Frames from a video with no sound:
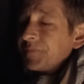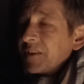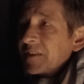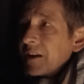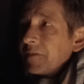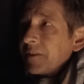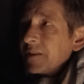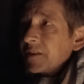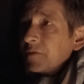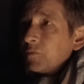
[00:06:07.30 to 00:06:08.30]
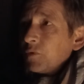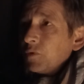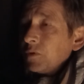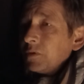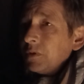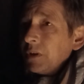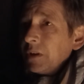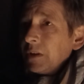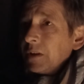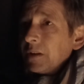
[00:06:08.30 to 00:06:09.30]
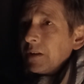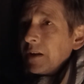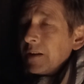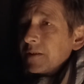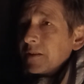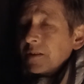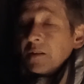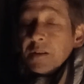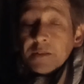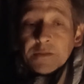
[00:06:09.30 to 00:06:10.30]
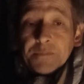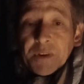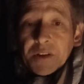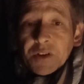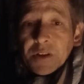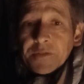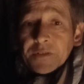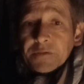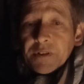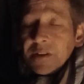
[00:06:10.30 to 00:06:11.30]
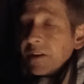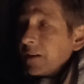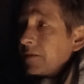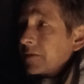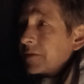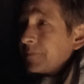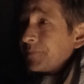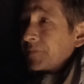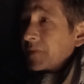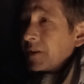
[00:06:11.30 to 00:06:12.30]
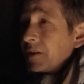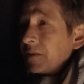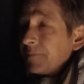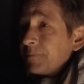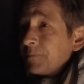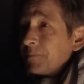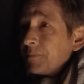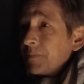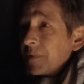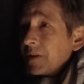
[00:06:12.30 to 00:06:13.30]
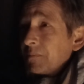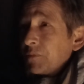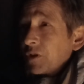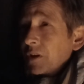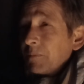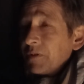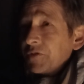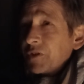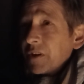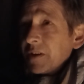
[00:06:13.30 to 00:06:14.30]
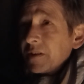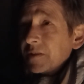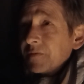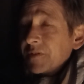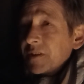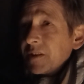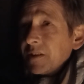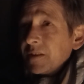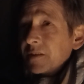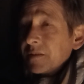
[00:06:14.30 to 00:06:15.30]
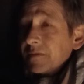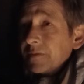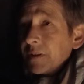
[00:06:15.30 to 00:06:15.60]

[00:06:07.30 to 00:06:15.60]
south-facing wall as a kind of makeshift greenhouse, and I put a couple of trays of seeds of